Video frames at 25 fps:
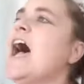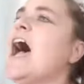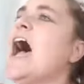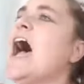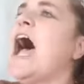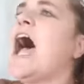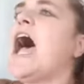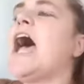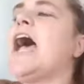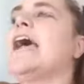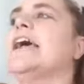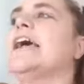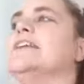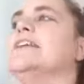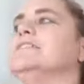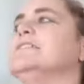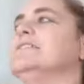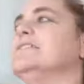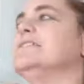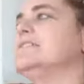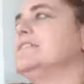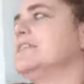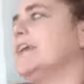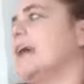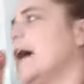
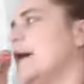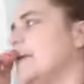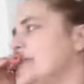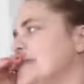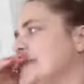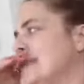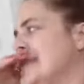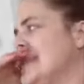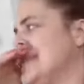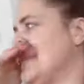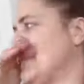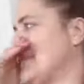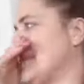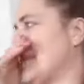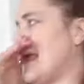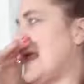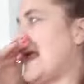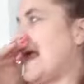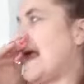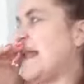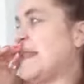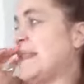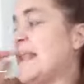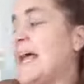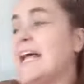And um,
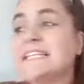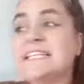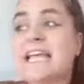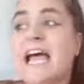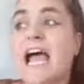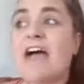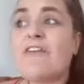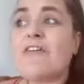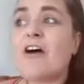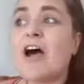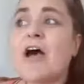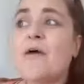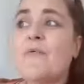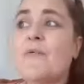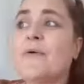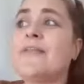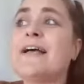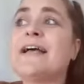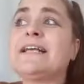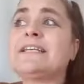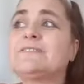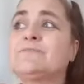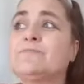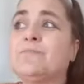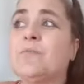and that's how I
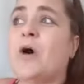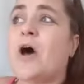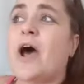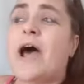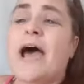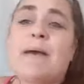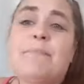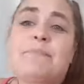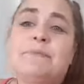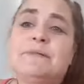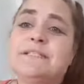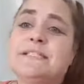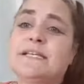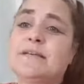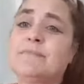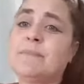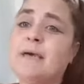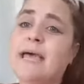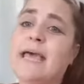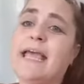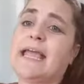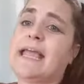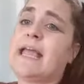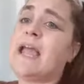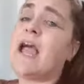that's what happened to
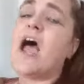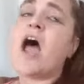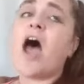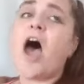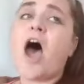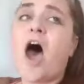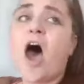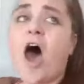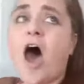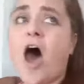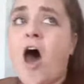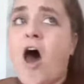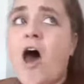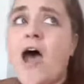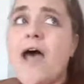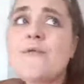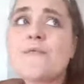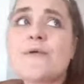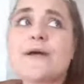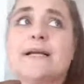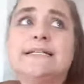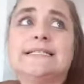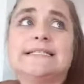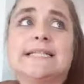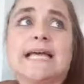me. I
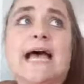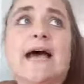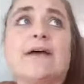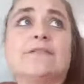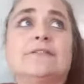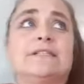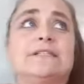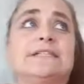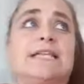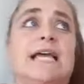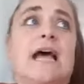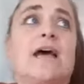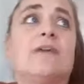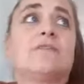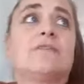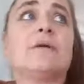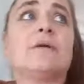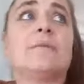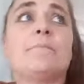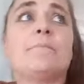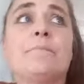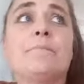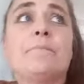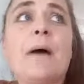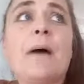went down and down,
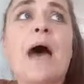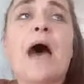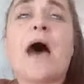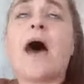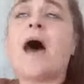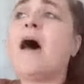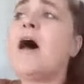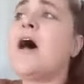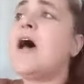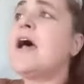but